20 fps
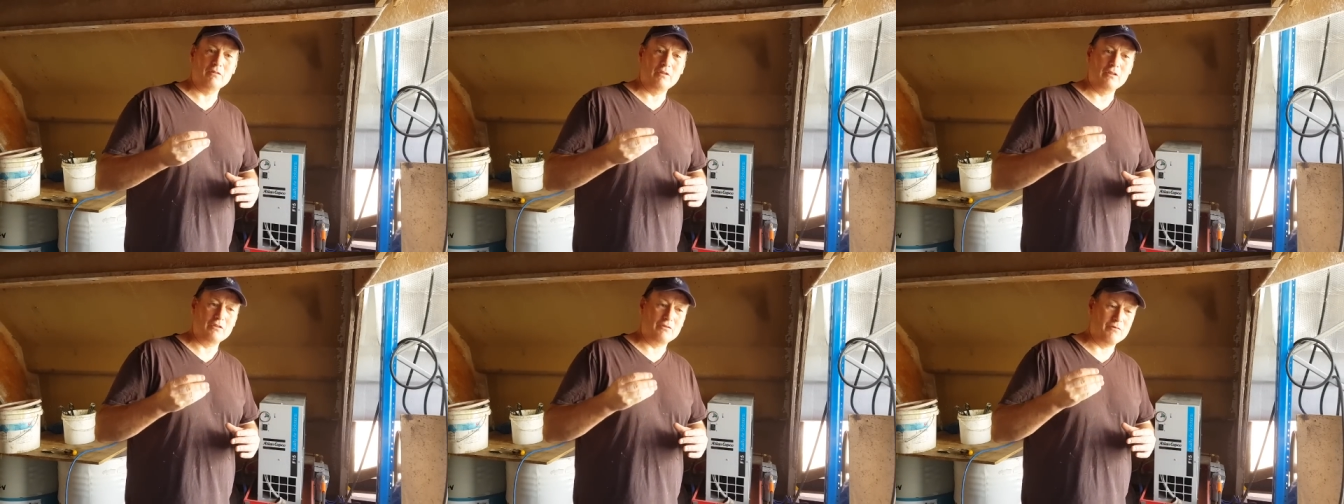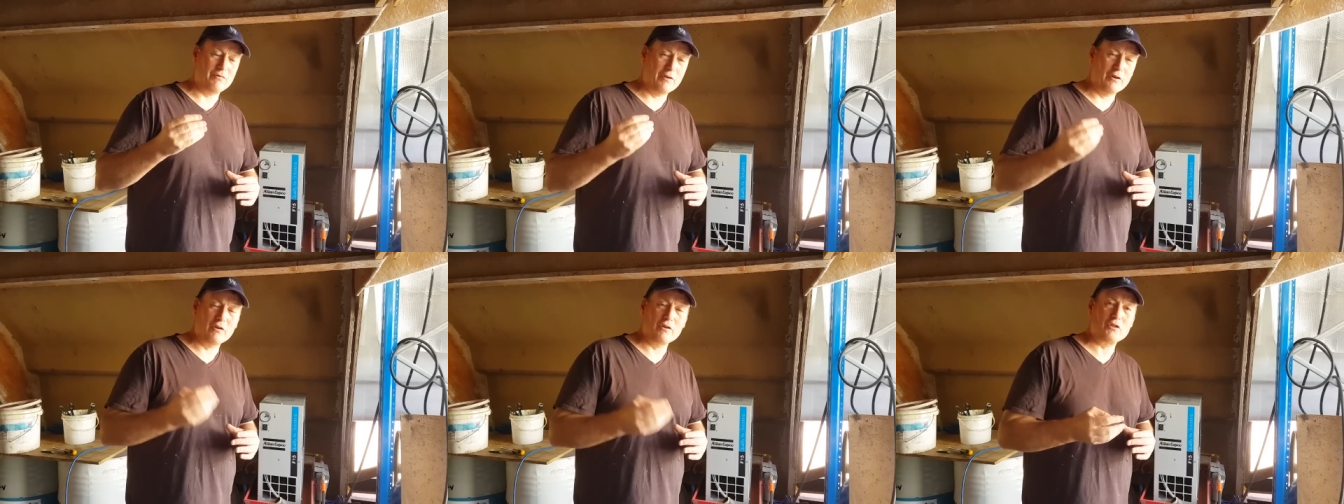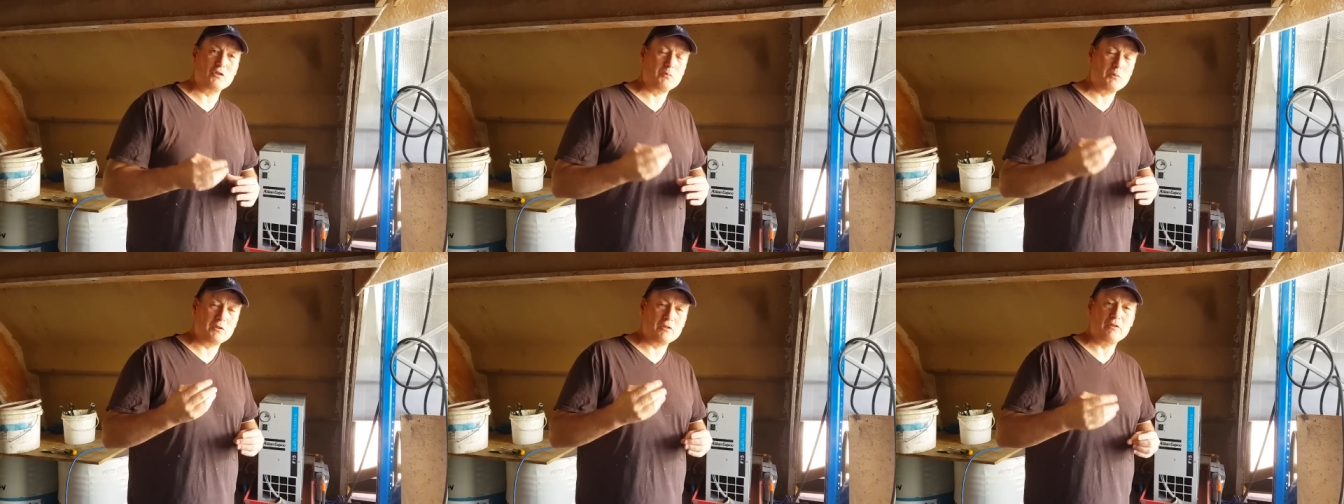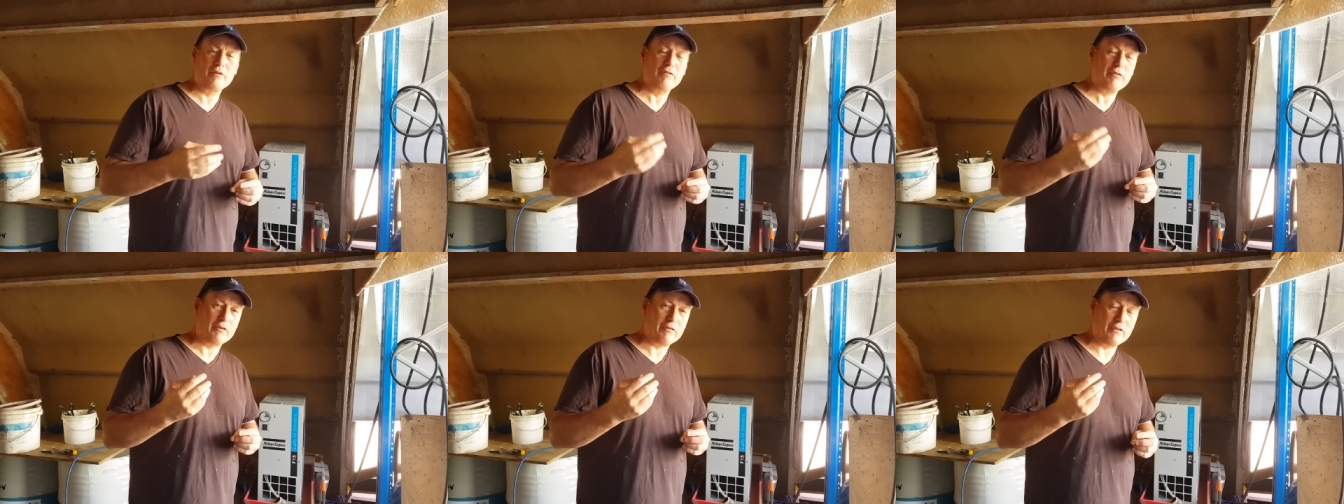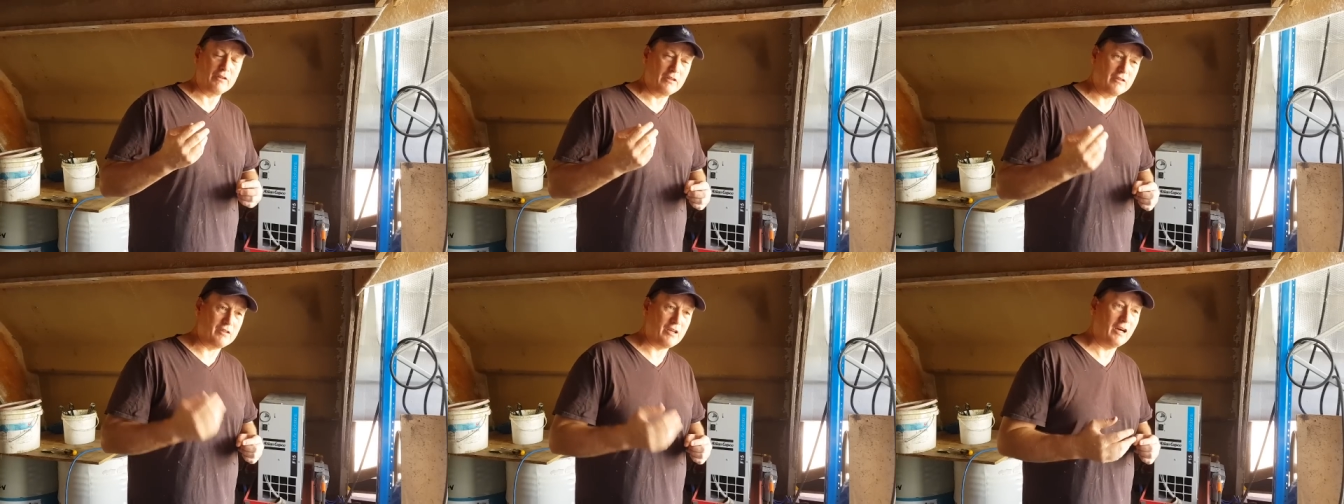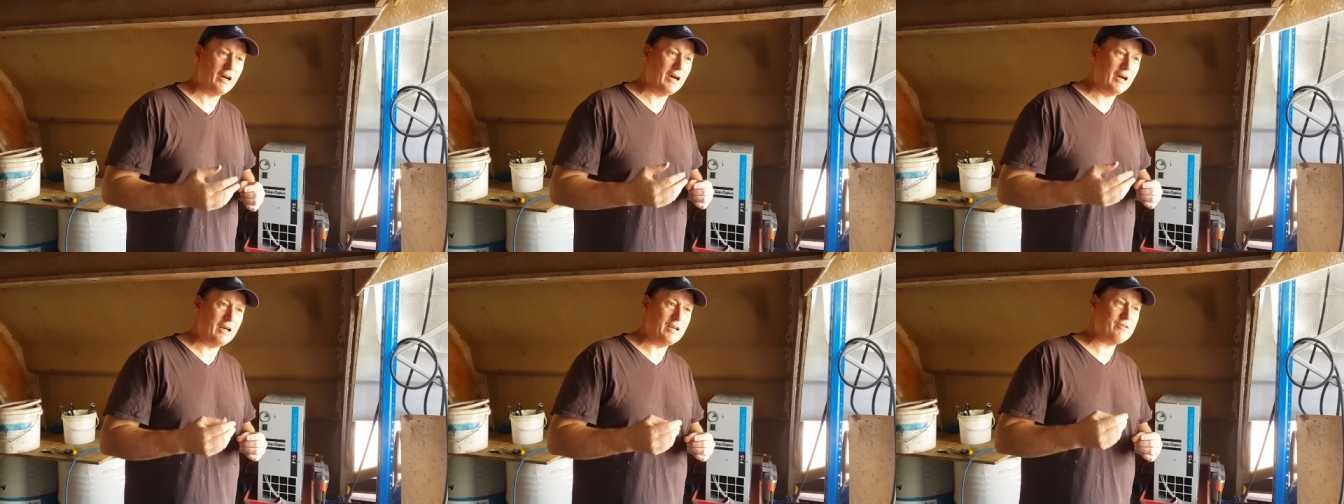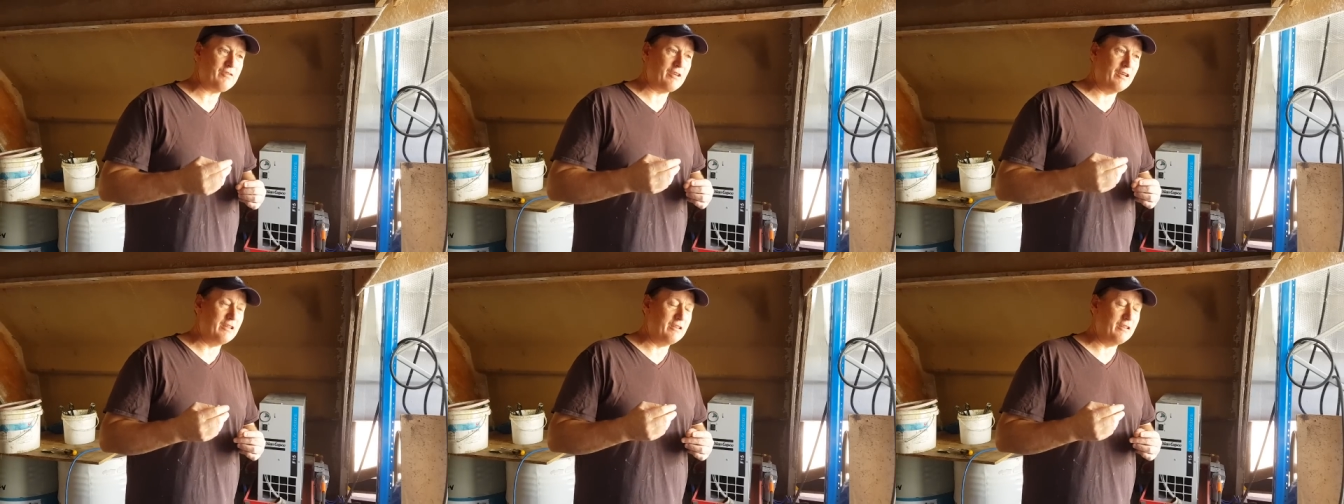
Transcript: that's very specific for the task,